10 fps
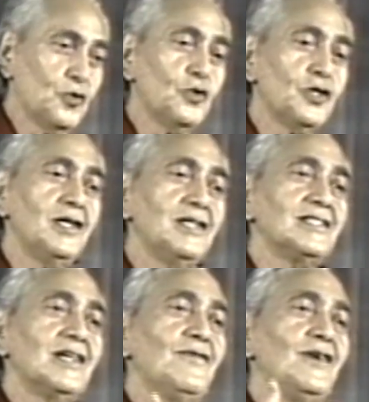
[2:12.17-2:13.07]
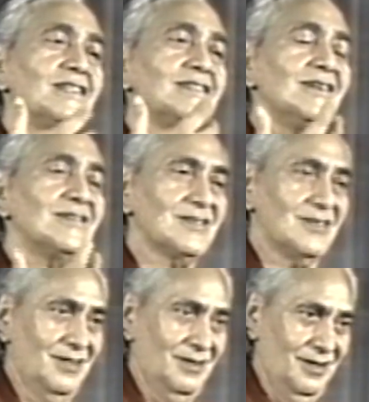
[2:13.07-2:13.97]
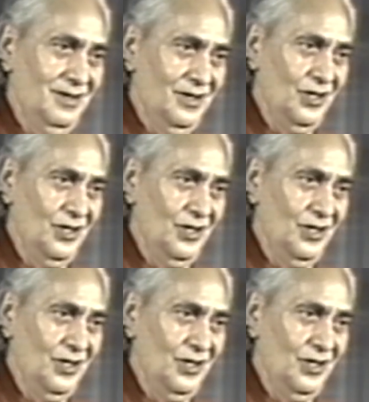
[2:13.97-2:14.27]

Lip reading: of total selflessness,